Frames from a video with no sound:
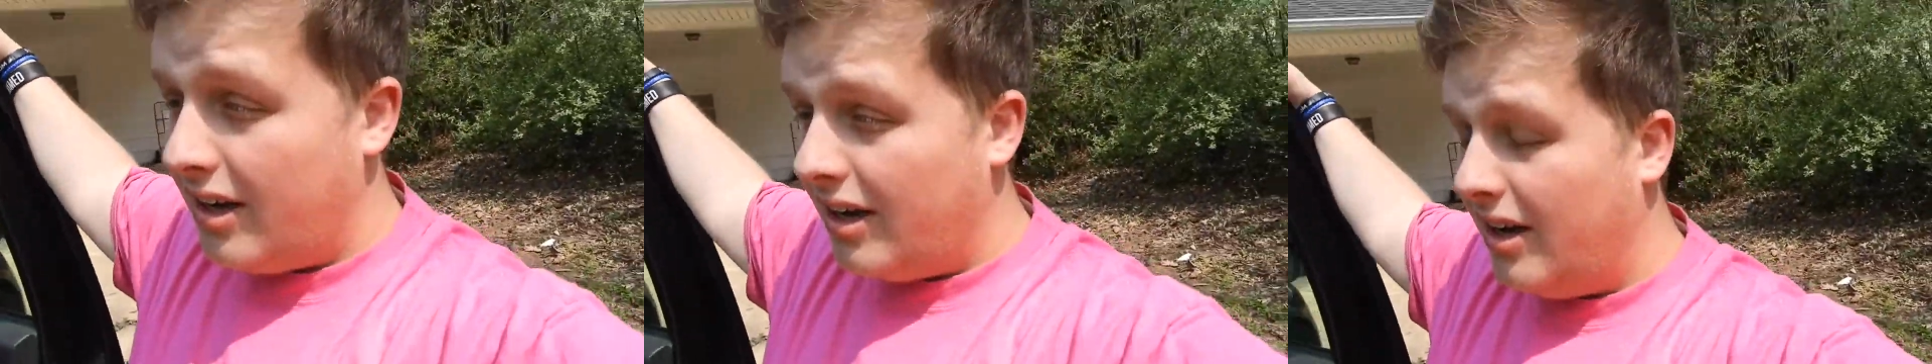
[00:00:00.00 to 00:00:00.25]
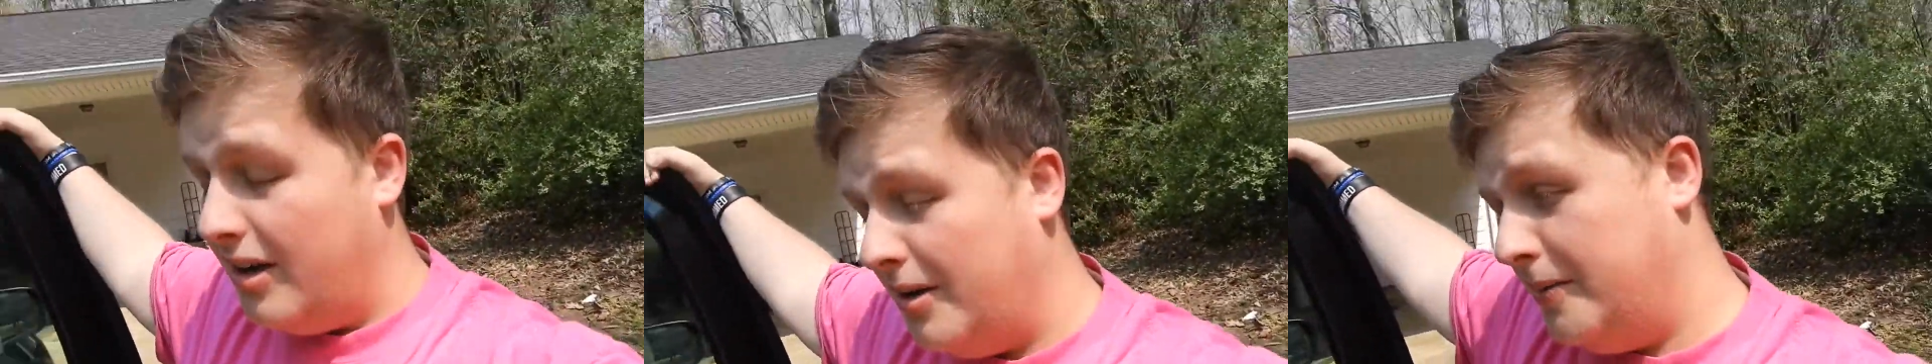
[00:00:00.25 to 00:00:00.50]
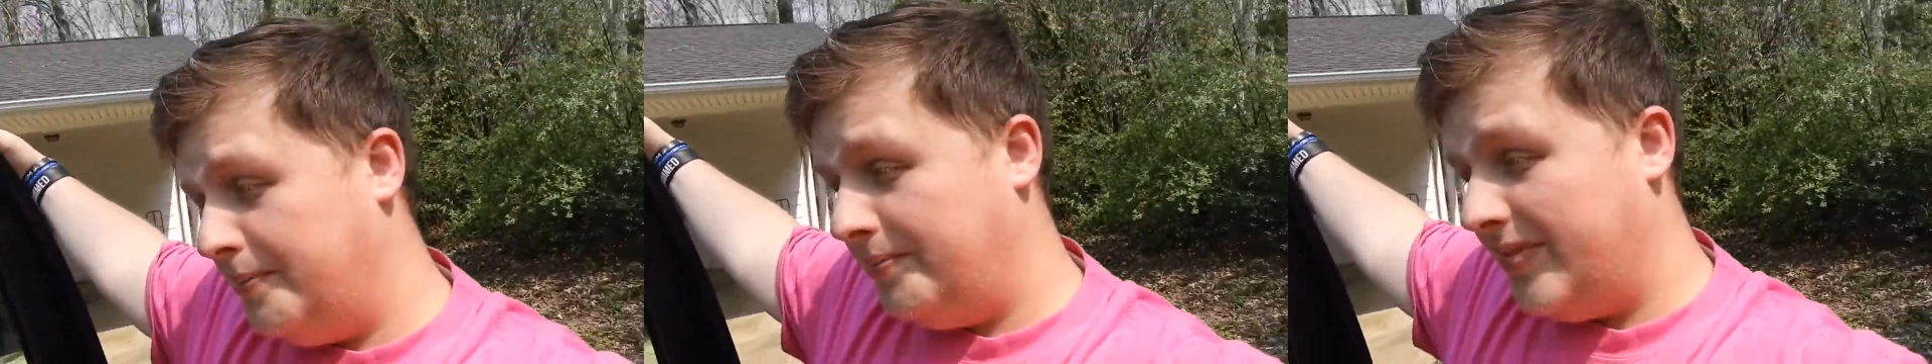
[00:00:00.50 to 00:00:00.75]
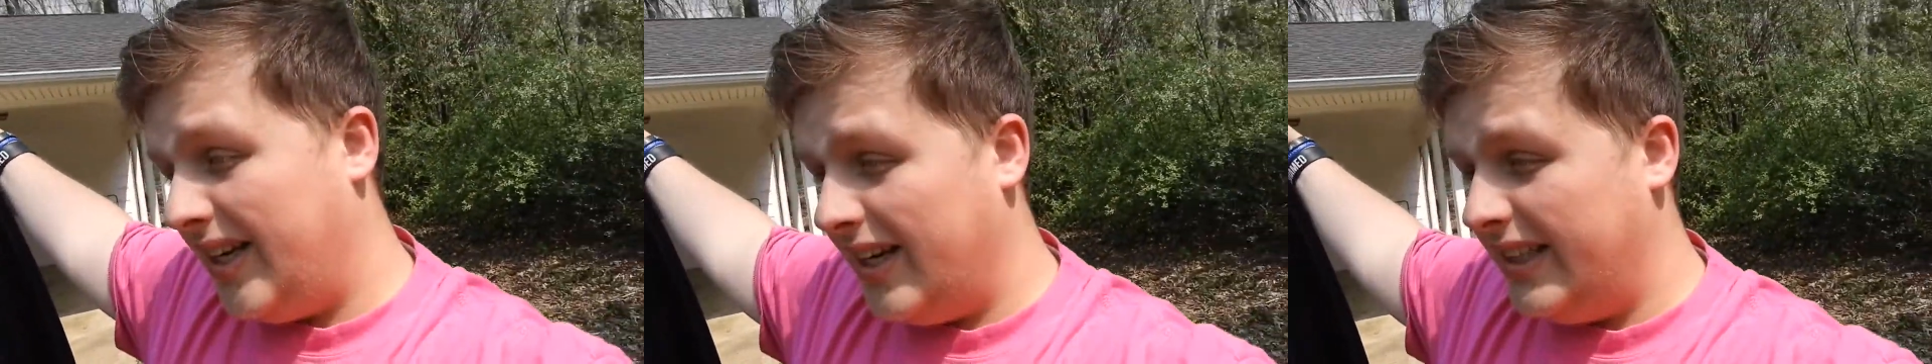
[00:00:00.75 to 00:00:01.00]

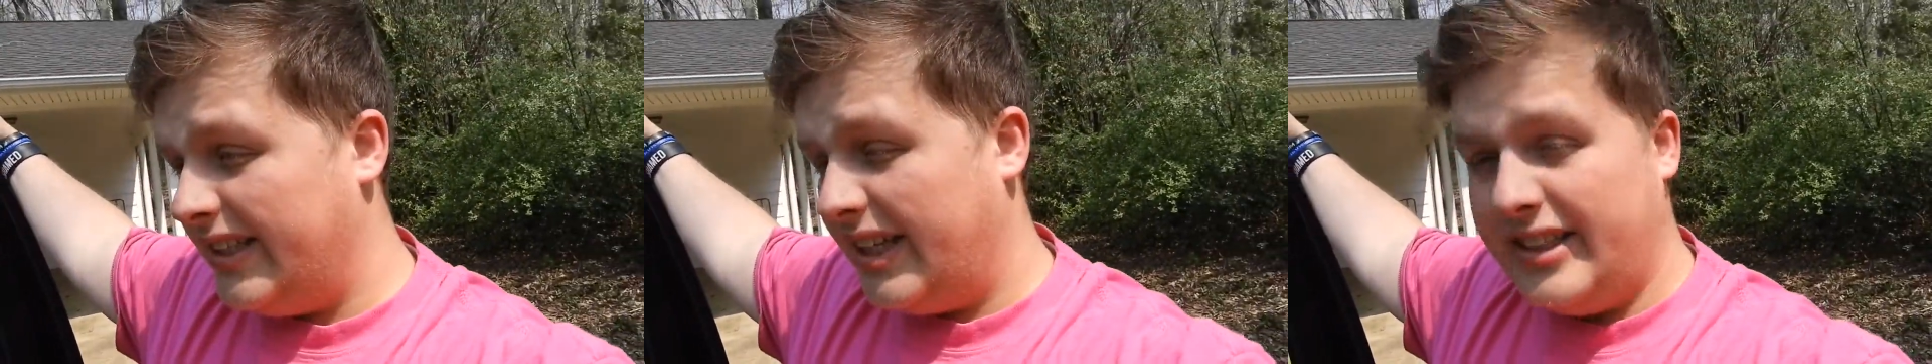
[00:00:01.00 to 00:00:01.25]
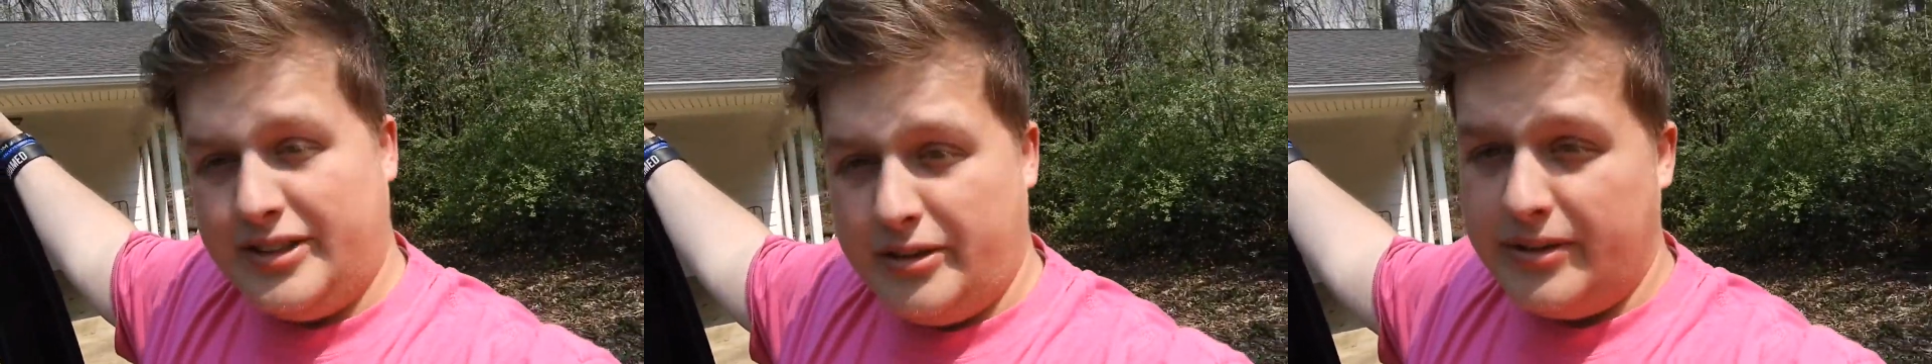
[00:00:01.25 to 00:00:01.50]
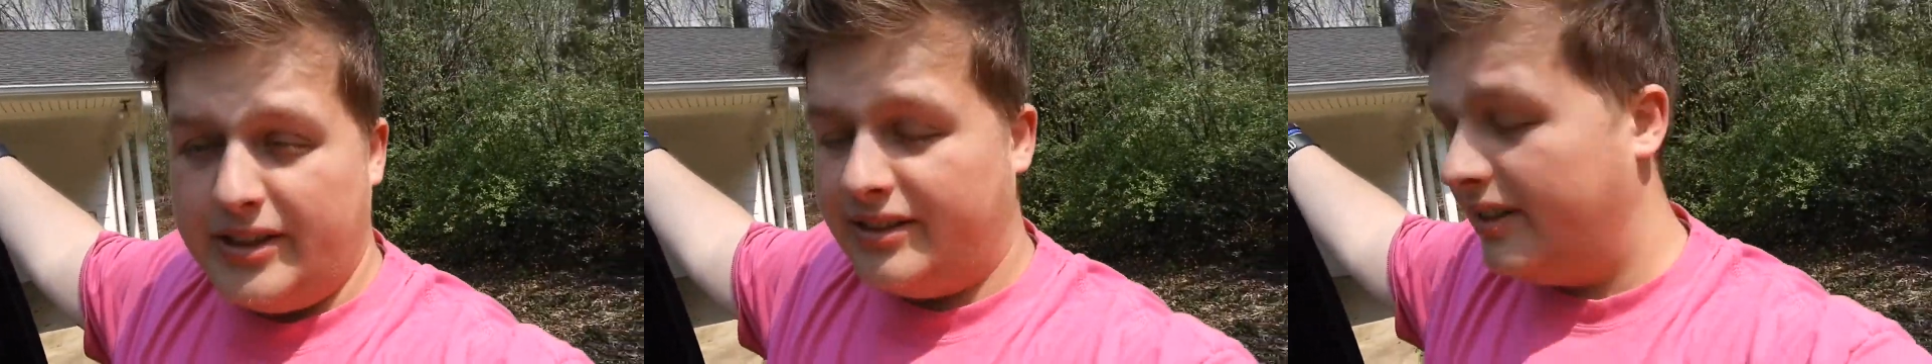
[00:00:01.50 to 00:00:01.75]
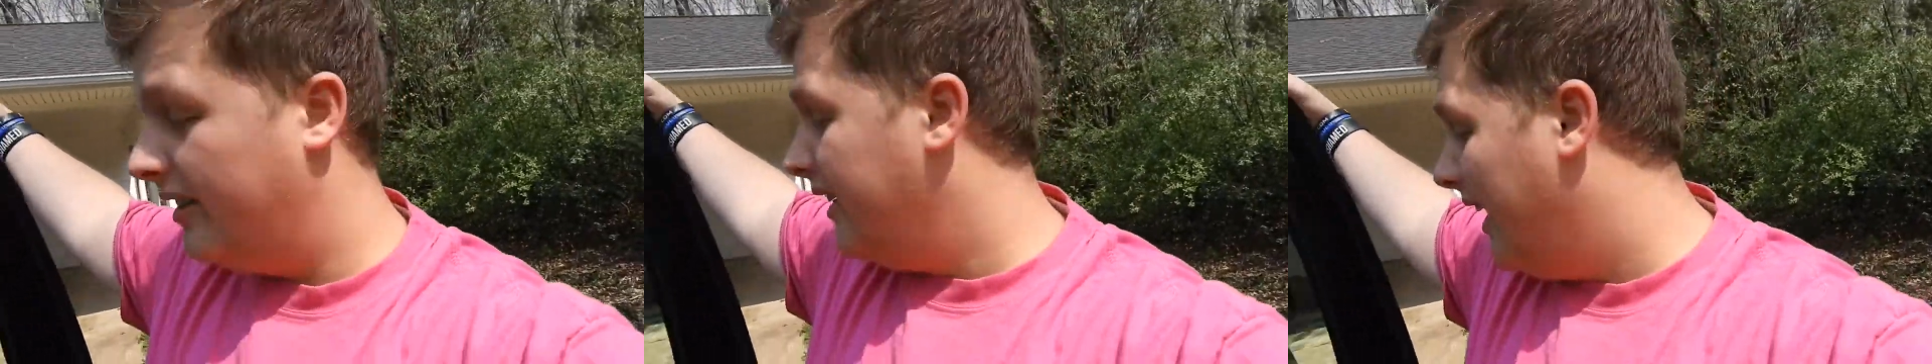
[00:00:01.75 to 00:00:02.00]
It's like 2 something in